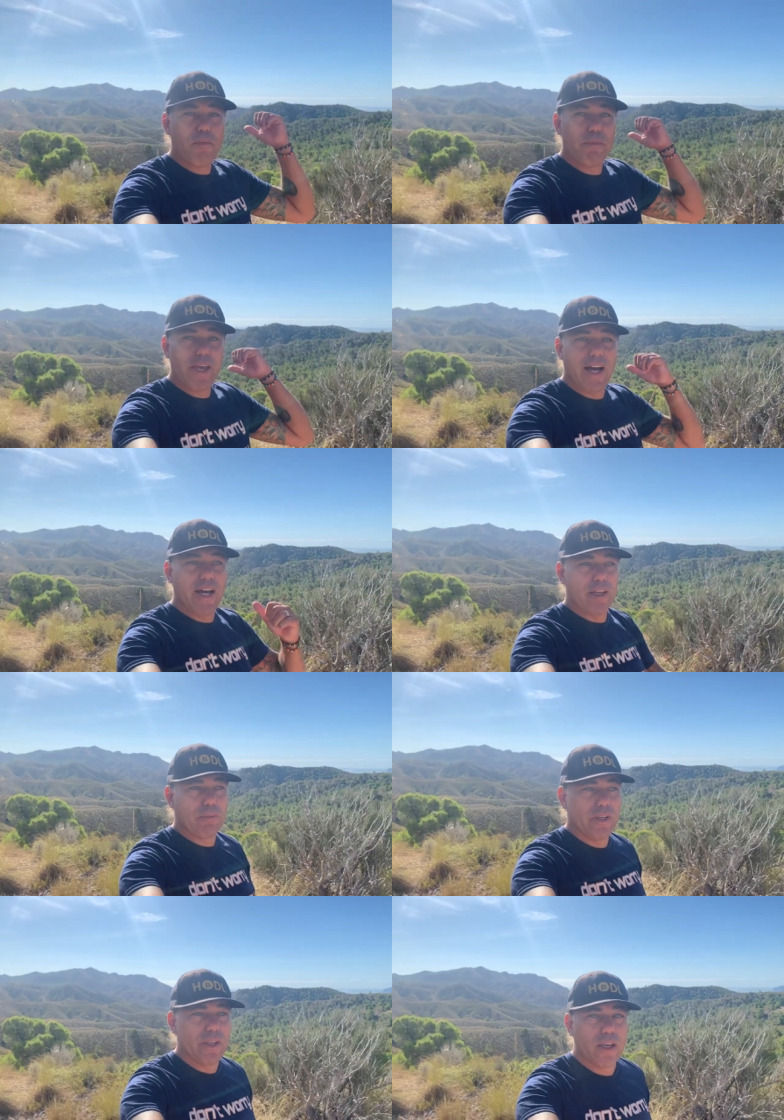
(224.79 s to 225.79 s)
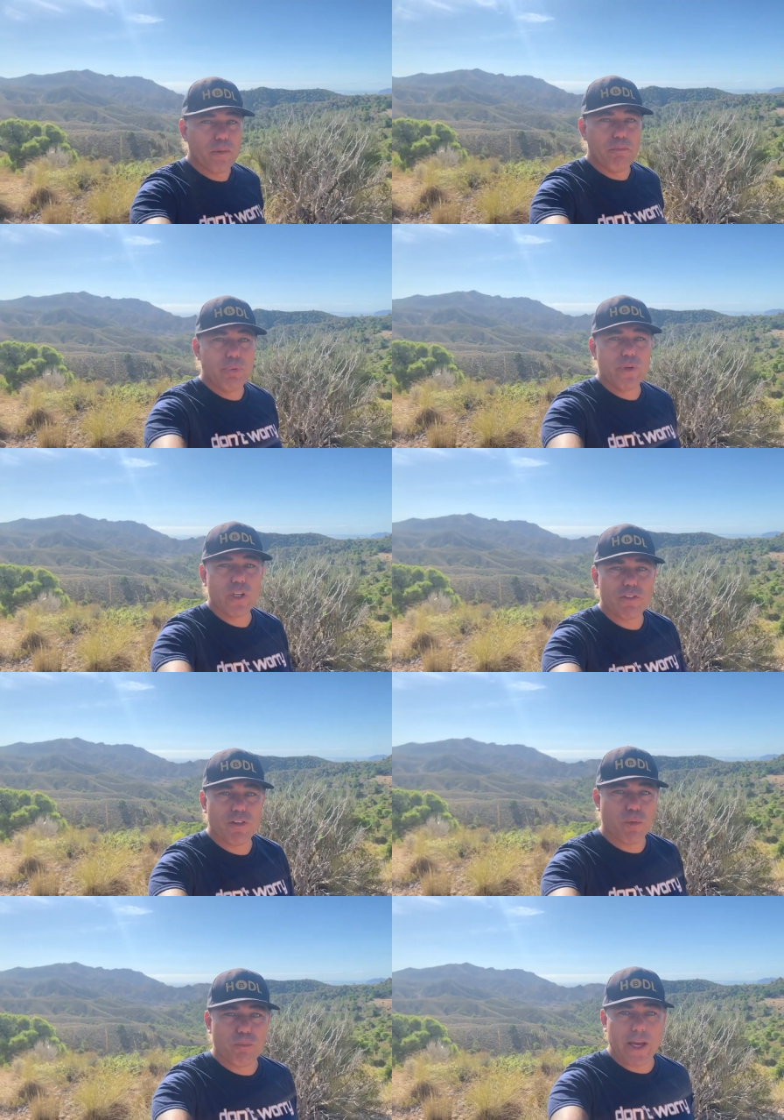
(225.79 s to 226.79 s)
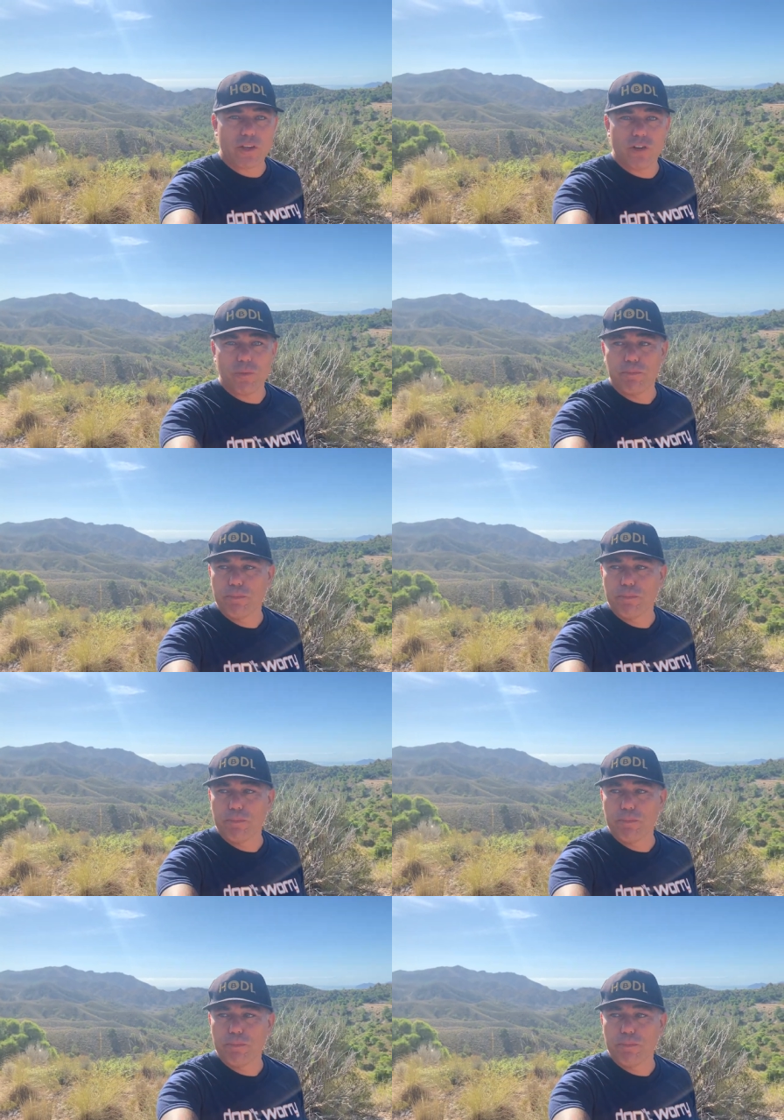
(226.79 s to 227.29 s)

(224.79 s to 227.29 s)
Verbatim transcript: behind me, beautiful backdrop,